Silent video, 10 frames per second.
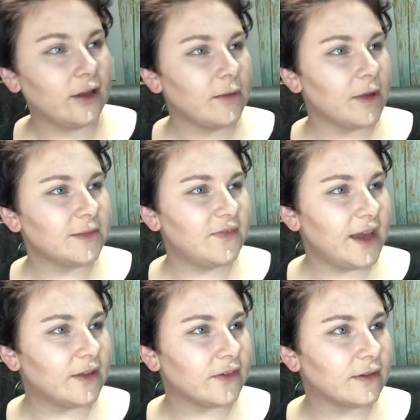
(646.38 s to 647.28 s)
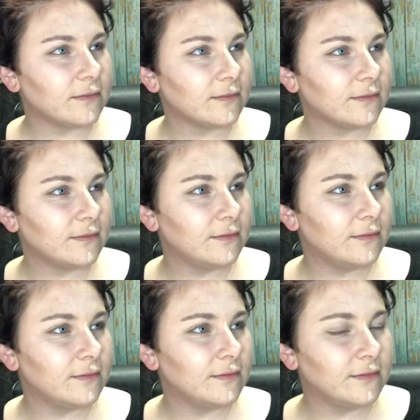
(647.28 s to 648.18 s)
look at mom's face. Look at
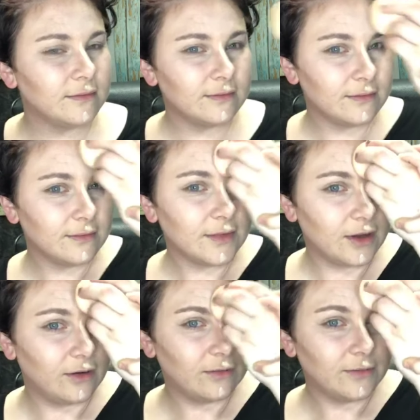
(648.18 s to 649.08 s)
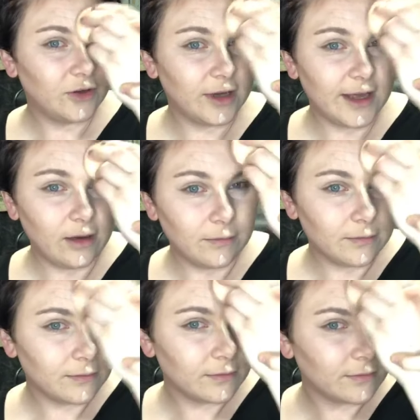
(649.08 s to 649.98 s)
mom's face. Oh, you got help?
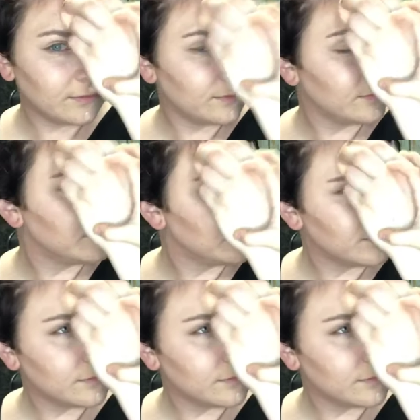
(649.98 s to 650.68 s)
Clean.